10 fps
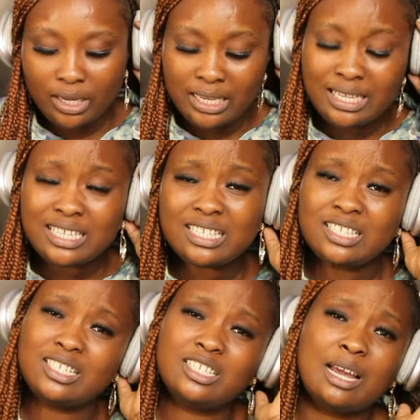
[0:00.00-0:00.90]
in this
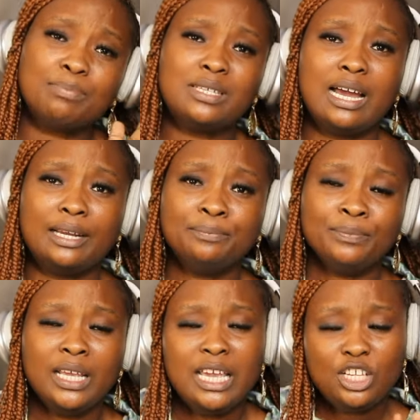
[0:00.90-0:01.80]
chapter,
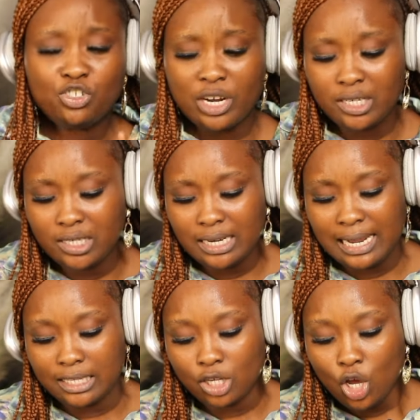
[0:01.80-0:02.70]
he's trying to say
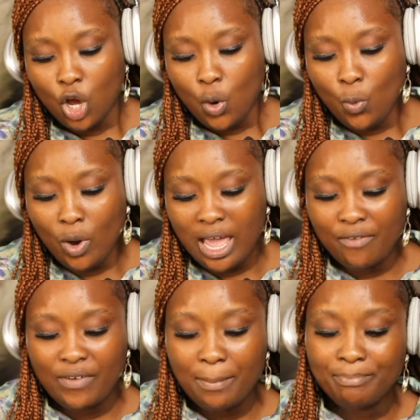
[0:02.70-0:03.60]
that
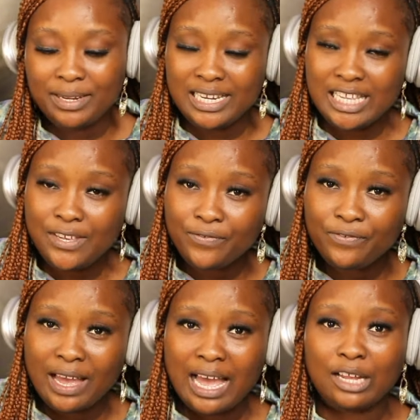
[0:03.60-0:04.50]
whoever believes
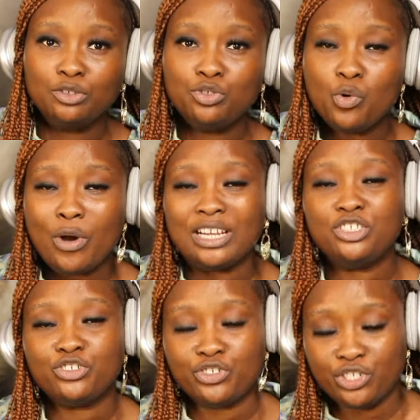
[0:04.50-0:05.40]
and do
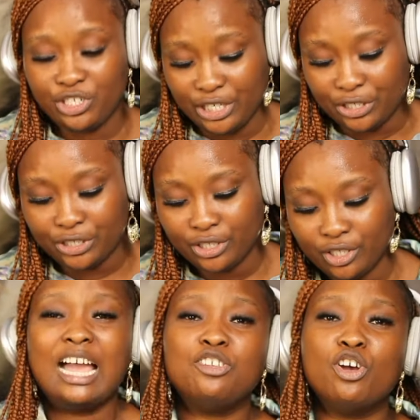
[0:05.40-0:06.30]
righteous deed,
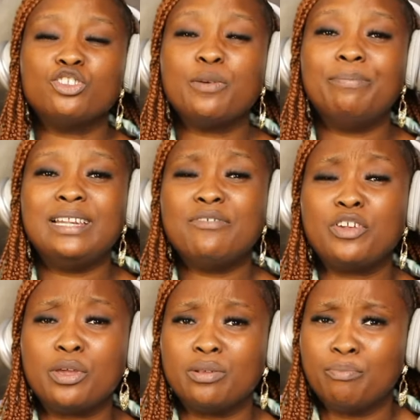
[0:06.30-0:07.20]
and you also believe
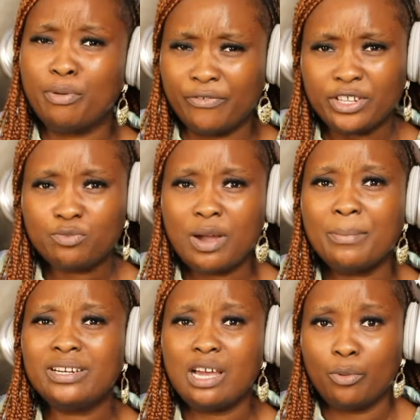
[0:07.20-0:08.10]
in Prophet
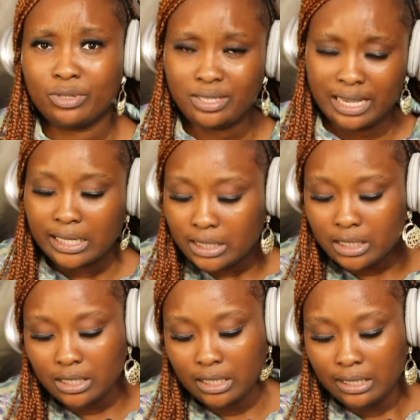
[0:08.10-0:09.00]
Muhammad that was sent,
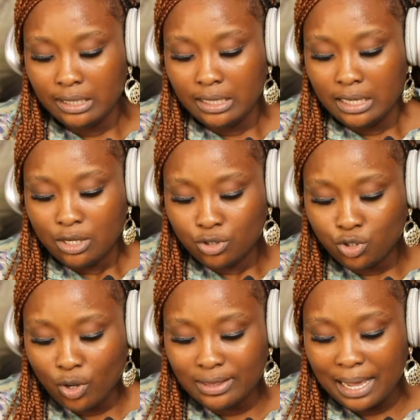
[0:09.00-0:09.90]

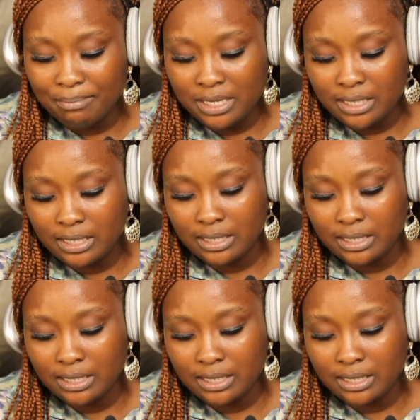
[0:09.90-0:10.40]
so that means